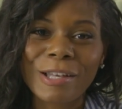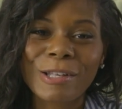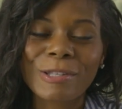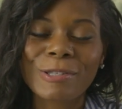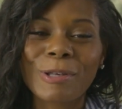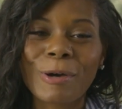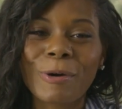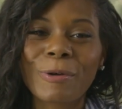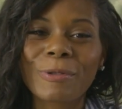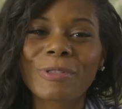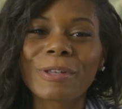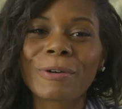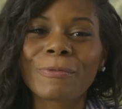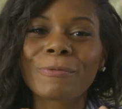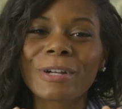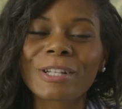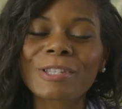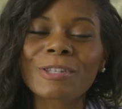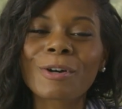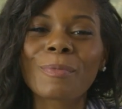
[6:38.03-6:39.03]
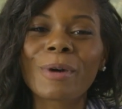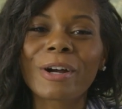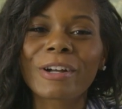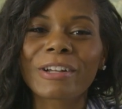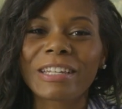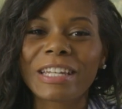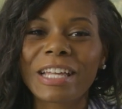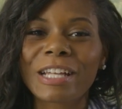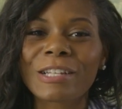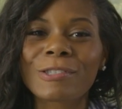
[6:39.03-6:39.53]
So the rental
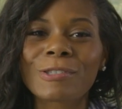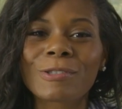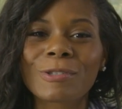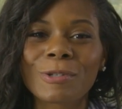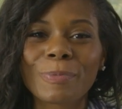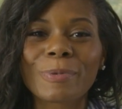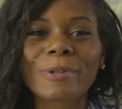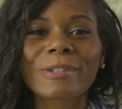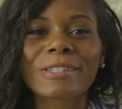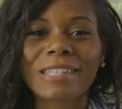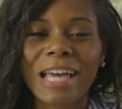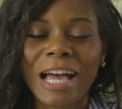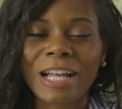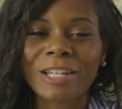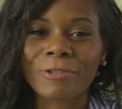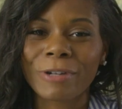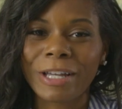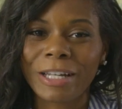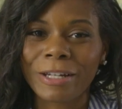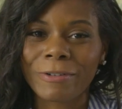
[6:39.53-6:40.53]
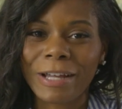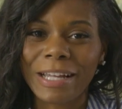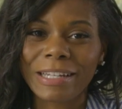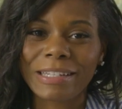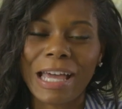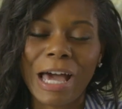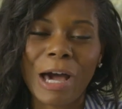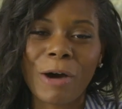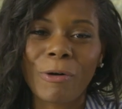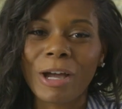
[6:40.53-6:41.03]
market is super saturated right
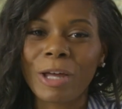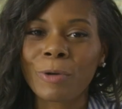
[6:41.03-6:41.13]
now.